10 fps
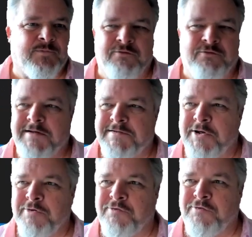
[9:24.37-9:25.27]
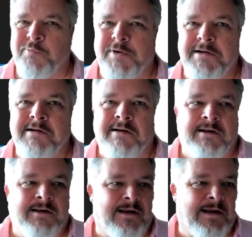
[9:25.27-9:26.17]
So VS Code for the win,
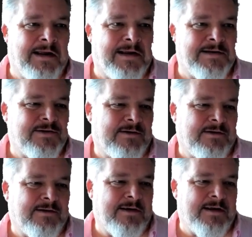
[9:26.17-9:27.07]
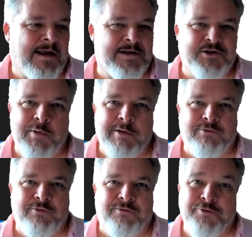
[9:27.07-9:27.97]
and SQL's
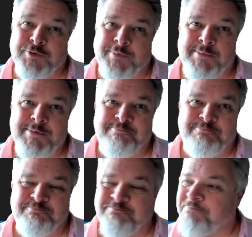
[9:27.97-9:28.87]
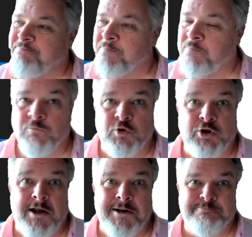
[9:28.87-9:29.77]
the future, baby. Good luck.